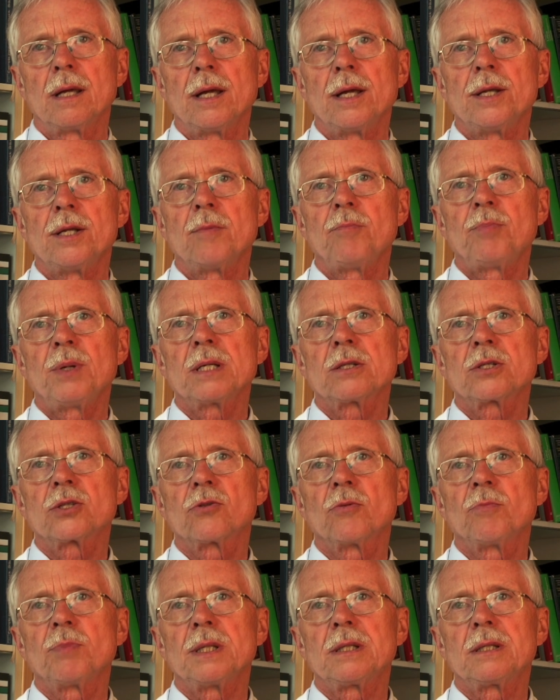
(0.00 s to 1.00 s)
It
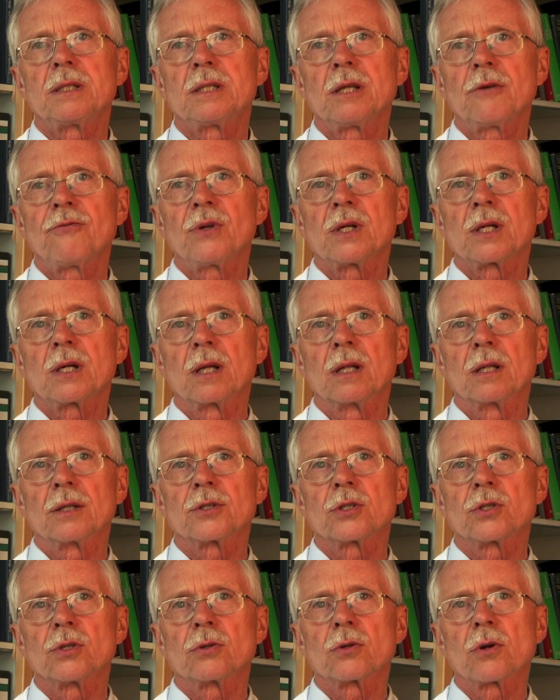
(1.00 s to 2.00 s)
appears to be
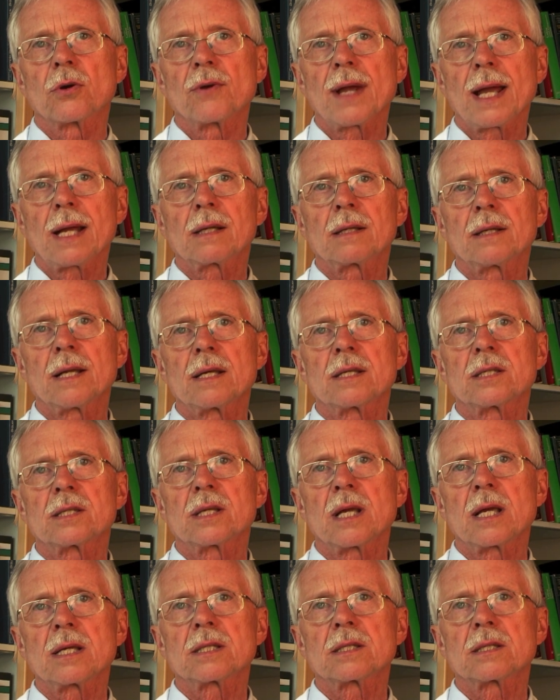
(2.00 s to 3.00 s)
difficult to correctly
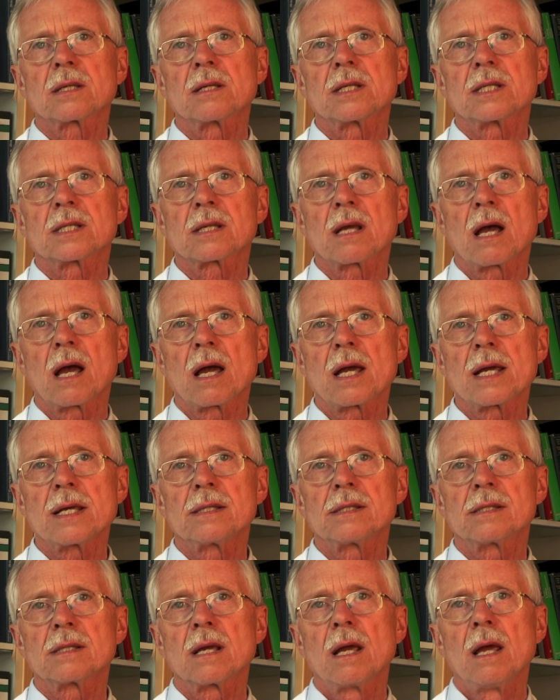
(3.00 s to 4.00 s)
assess
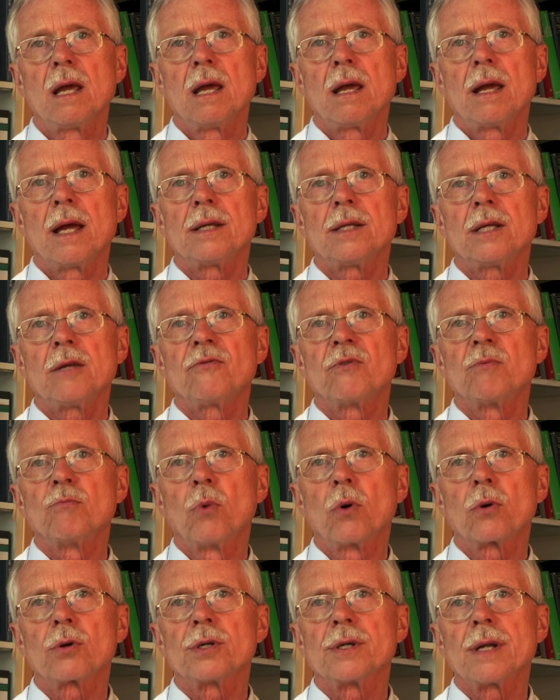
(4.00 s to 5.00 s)
size and even
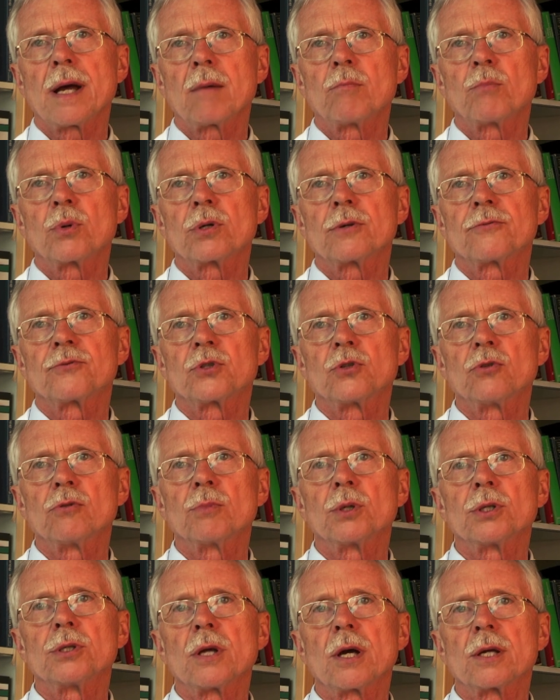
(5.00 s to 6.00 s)
more number of
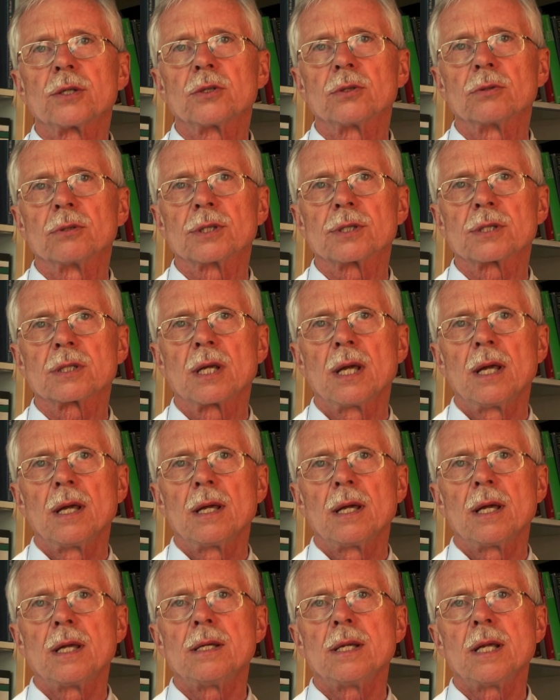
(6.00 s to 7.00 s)
tumor nodules
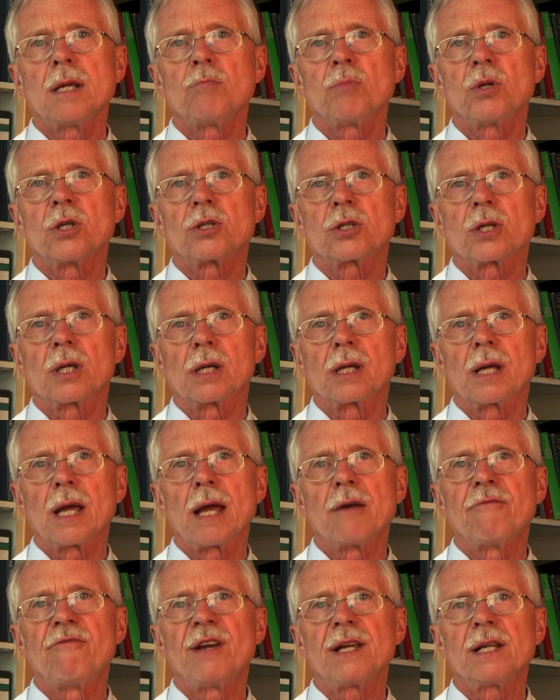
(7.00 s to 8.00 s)
in
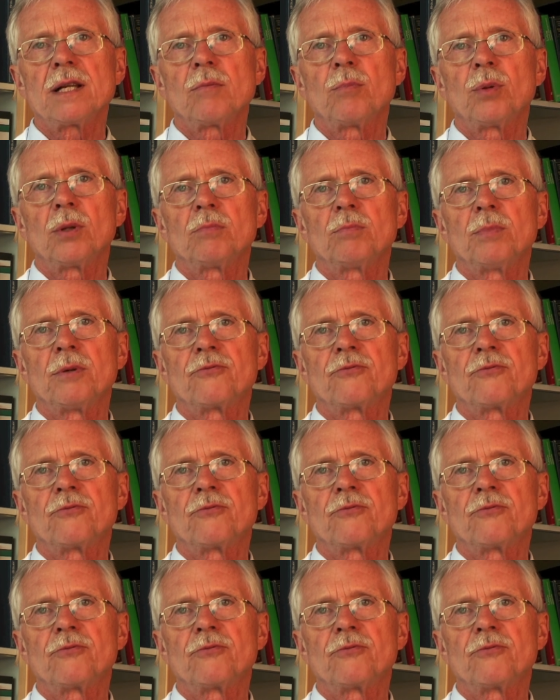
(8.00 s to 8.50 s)
imaging available